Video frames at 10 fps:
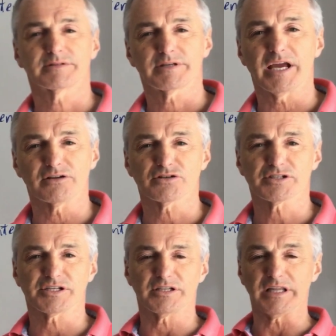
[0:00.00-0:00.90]
English
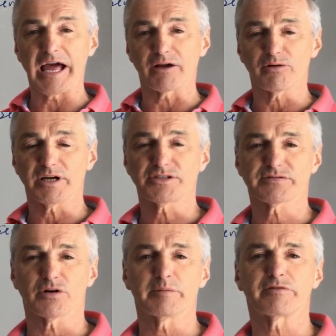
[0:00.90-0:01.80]
as a language,
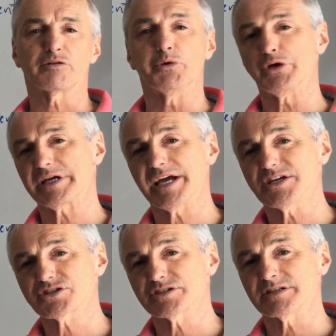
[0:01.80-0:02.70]
form of
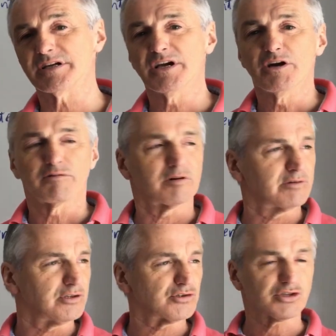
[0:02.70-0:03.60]
communication, where we
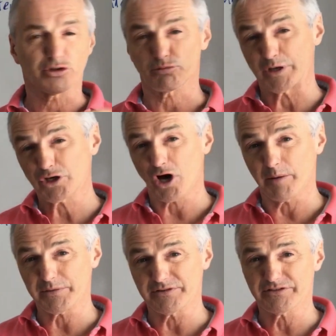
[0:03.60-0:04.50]
used 3
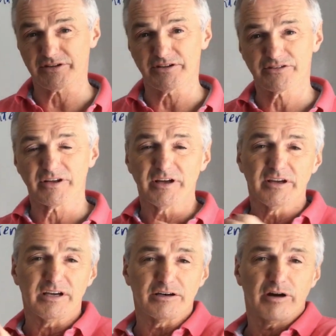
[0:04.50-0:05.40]
competencies:
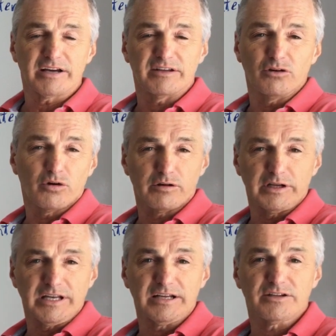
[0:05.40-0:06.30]
interacting orally
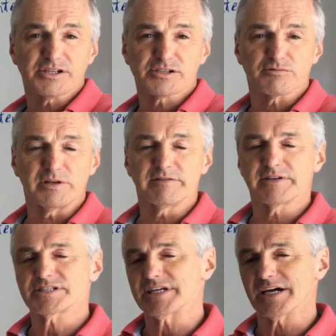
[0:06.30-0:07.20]
in English,
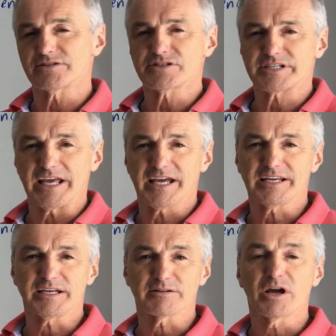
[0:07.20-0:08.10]
reinvesting
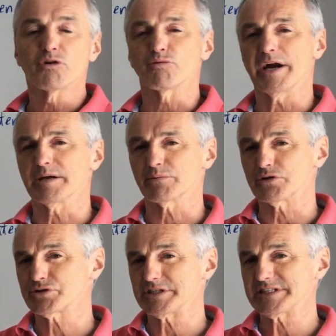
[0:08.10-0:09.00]
understanding, writing and
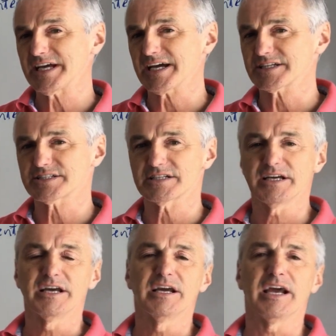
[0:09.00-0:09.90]
producing text.
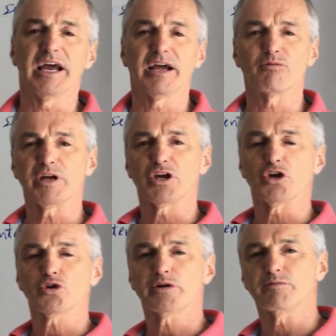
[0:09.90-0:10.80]
And we
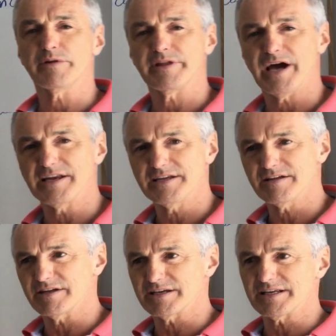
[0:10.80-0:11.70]
concluded with the idea
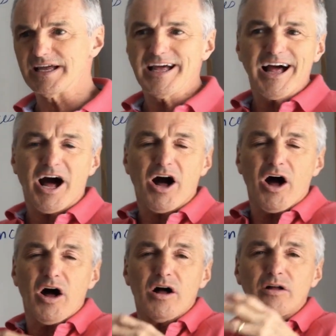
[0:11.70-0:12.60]
that
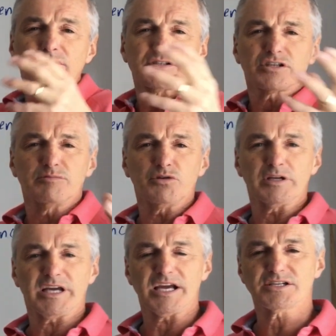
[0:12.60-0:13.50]
all this
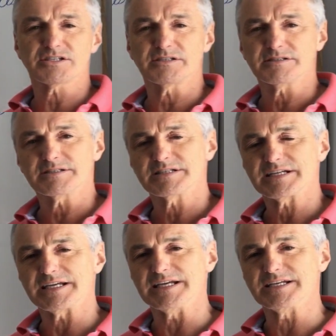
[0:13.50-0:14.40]
communication
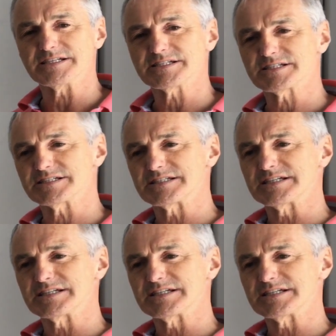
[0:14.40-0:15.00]
is